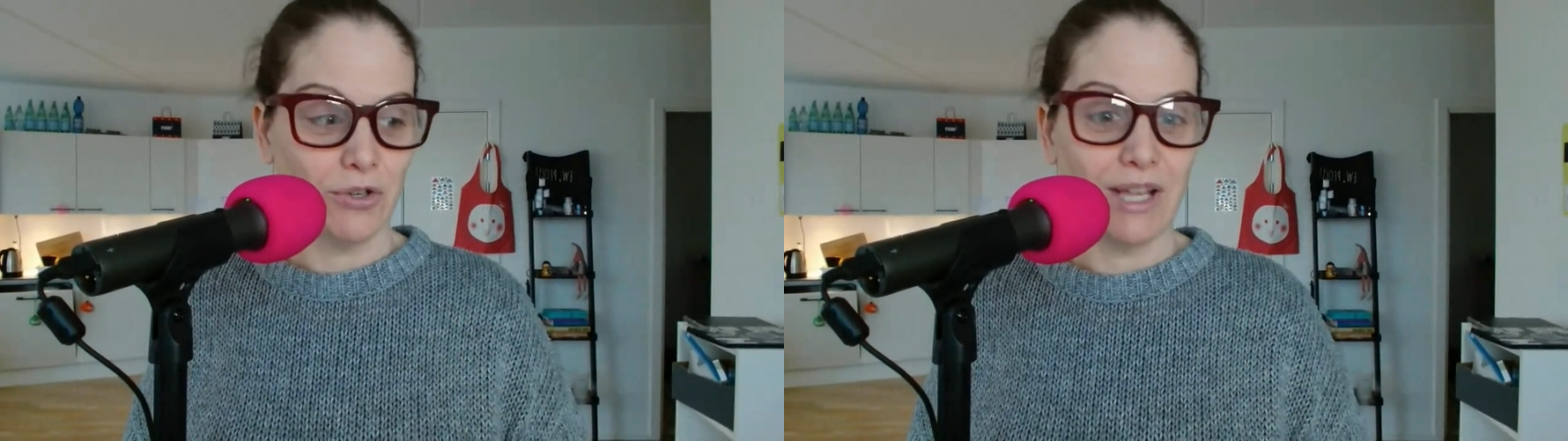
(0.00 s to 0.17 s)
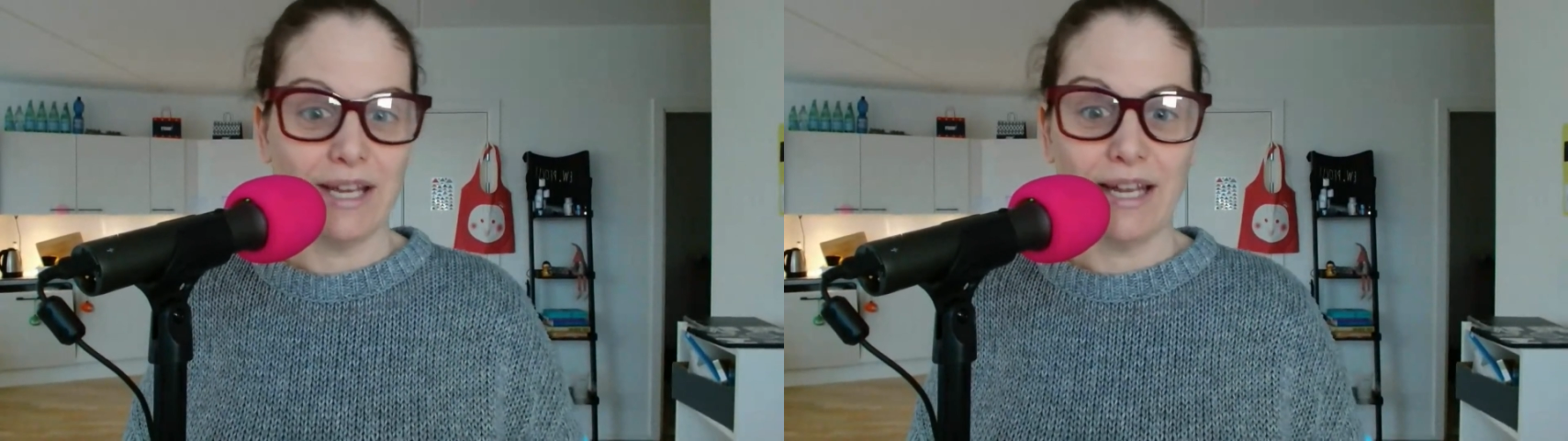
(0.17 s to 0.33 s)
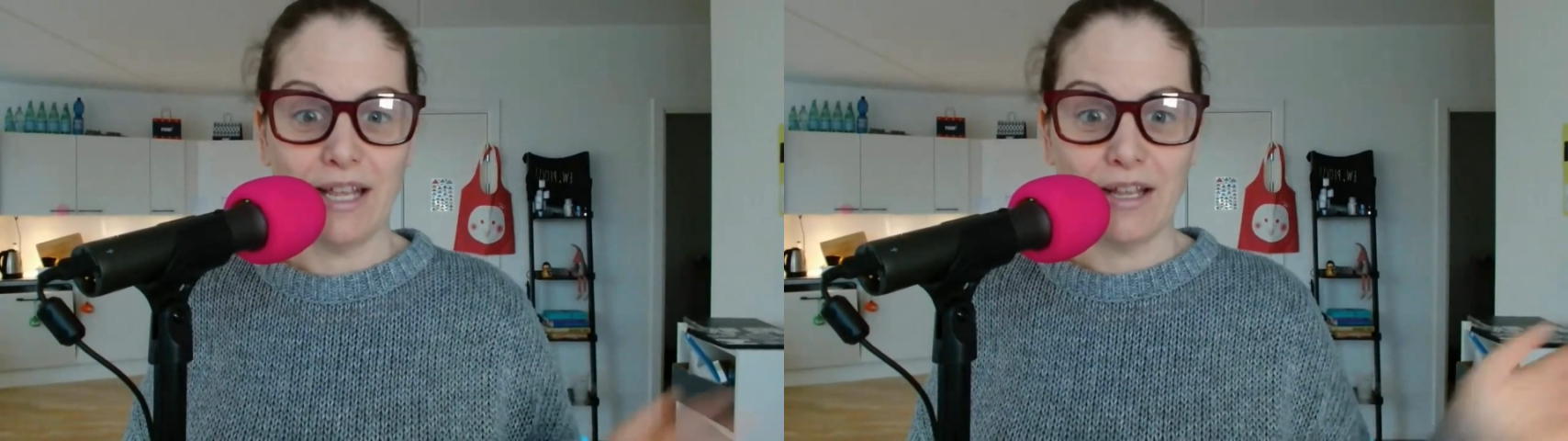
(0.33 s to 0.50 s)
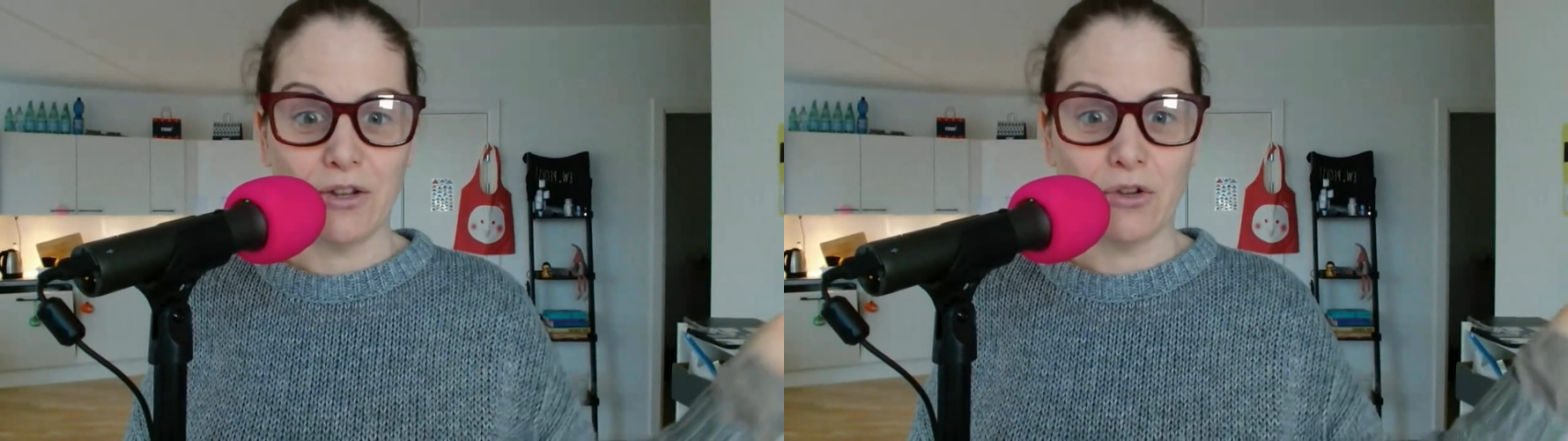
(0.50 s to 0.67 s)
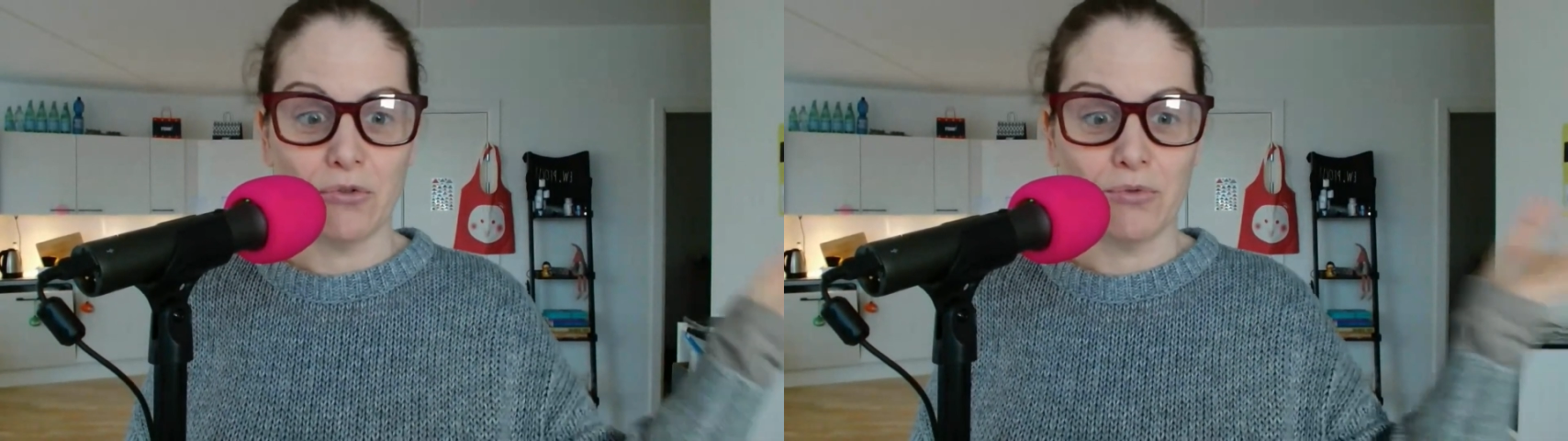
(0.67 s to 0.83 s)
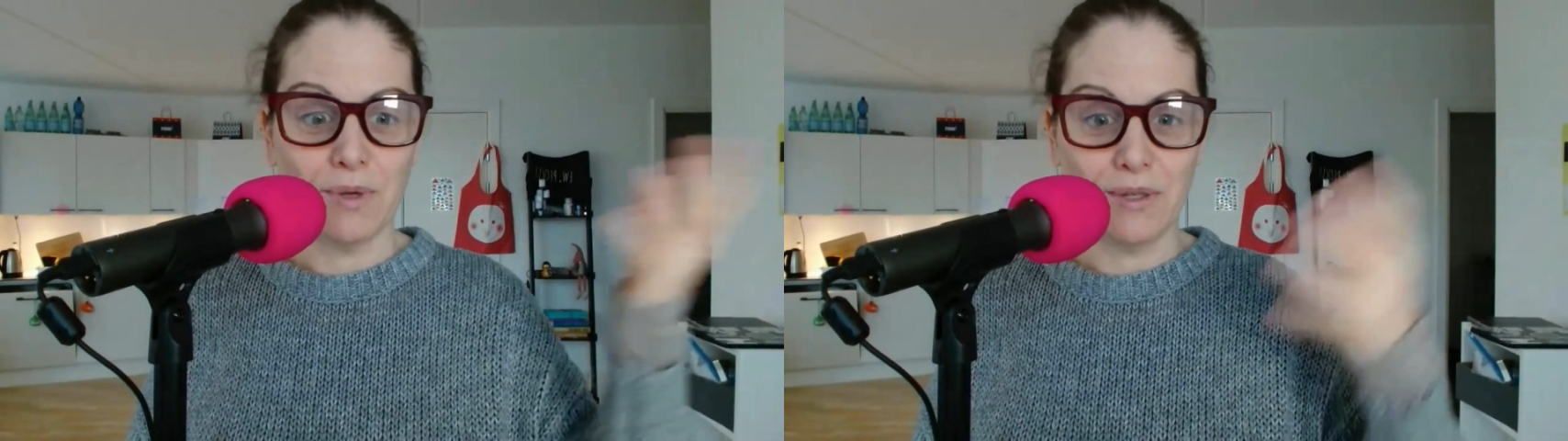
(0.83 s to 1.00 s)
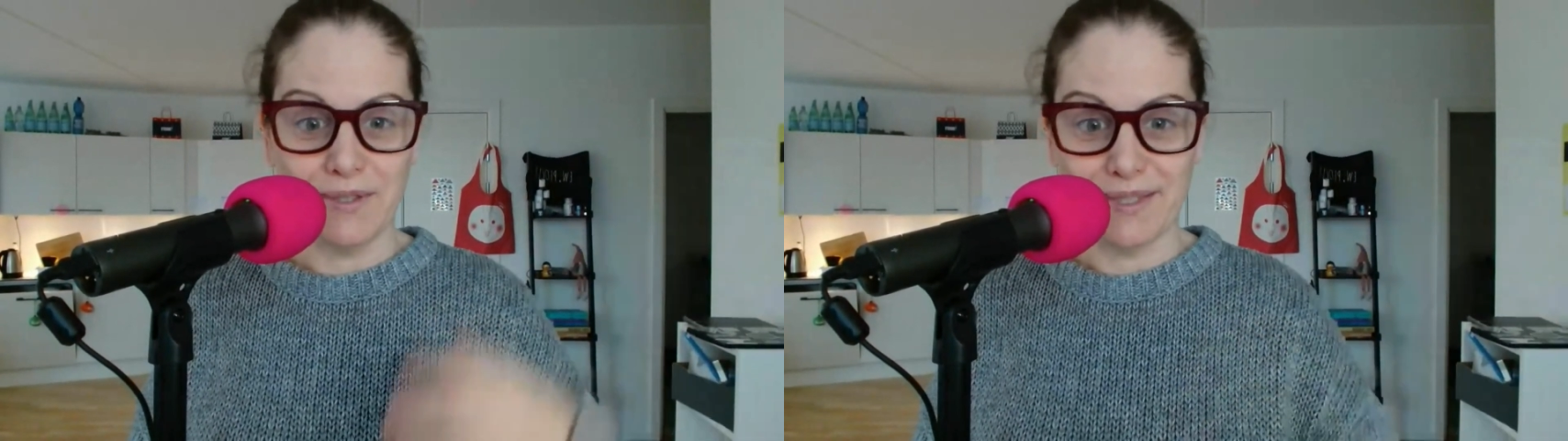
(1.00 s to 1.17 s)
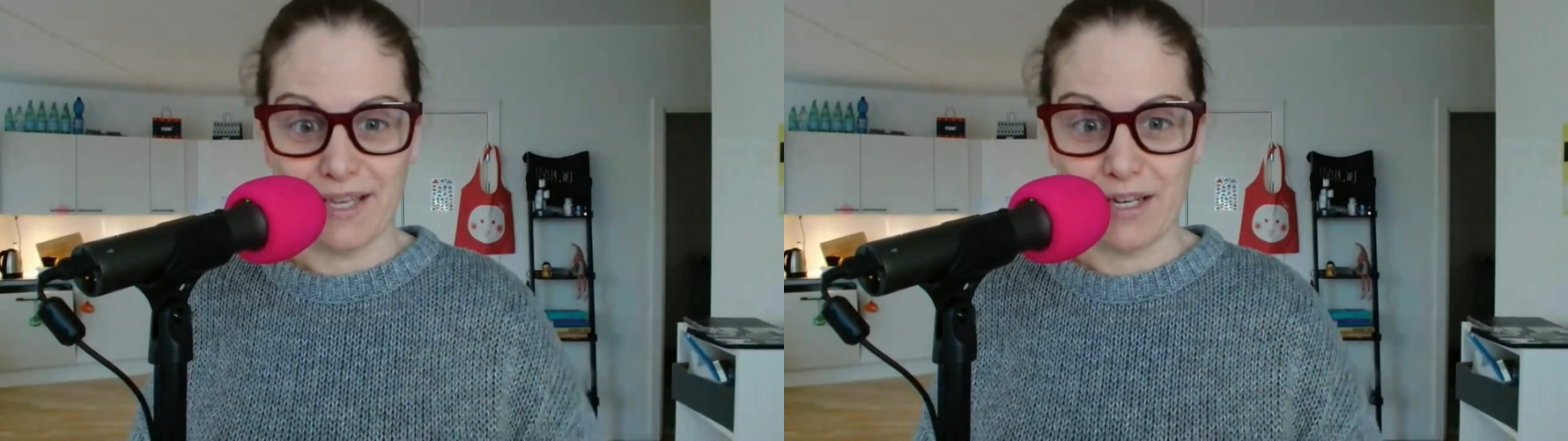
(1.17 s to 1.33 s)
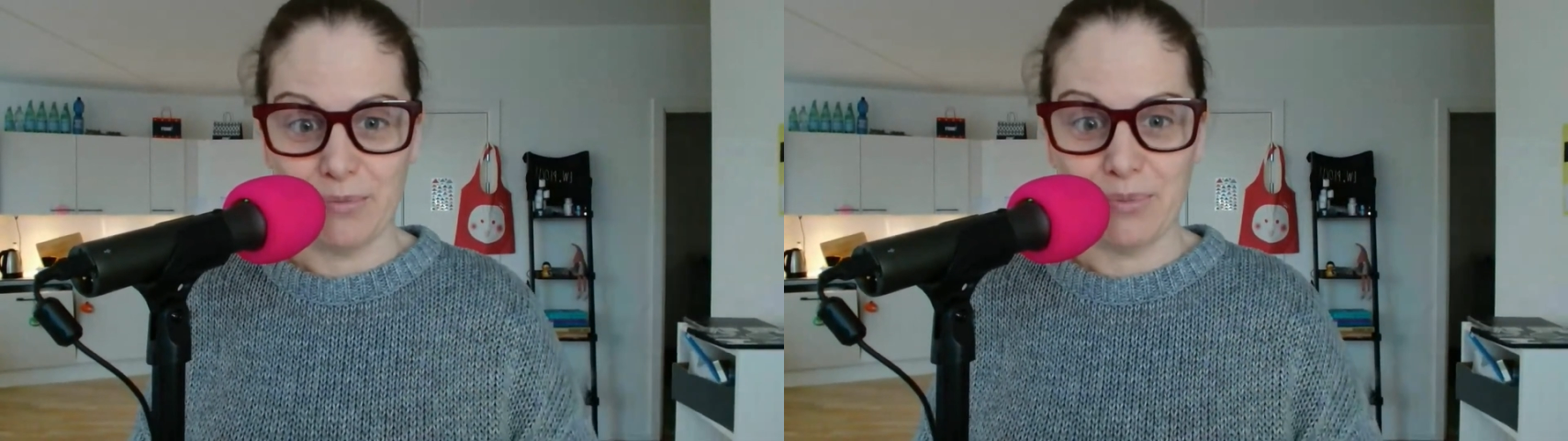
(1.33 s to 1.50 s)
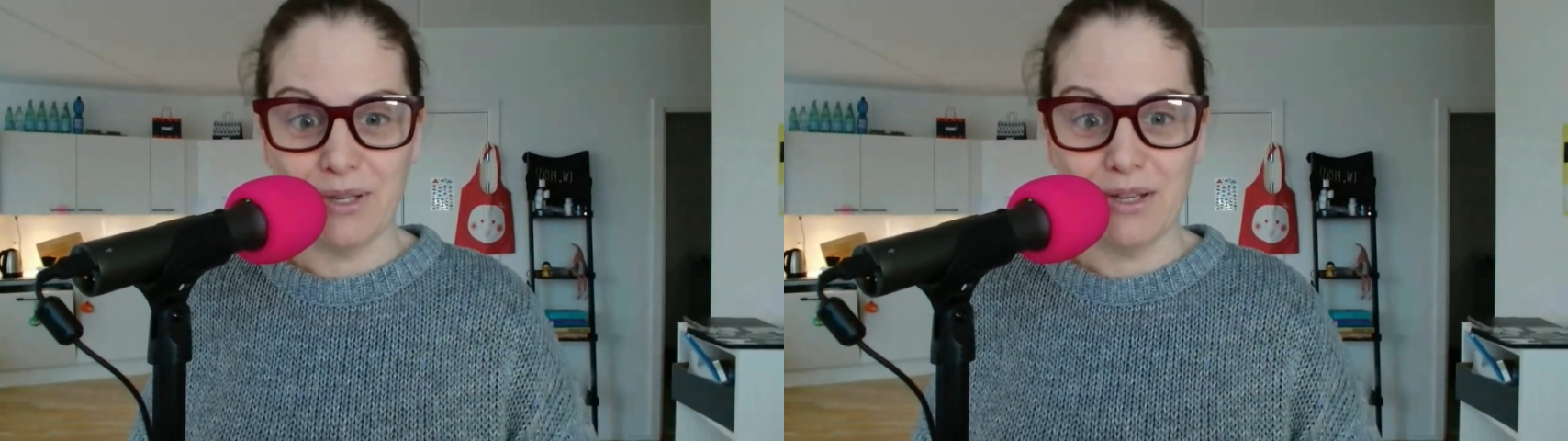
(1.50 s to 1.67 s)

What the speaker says: getting your real setup